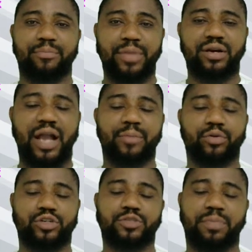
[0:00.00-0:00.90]
Male can
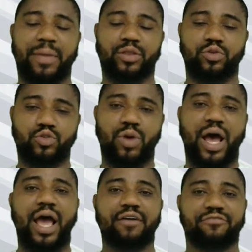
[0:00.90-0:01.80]
produce
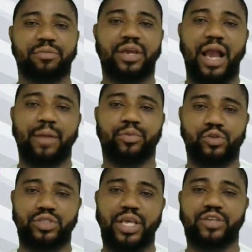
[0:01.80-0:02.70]
spermatozoa, female can
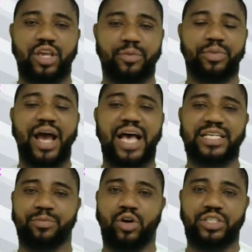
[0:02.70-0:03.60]
produce eggs. So a bird
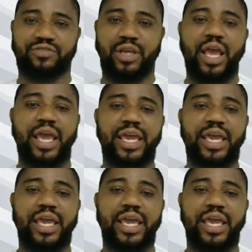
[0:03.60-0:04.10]
has a reproductive system.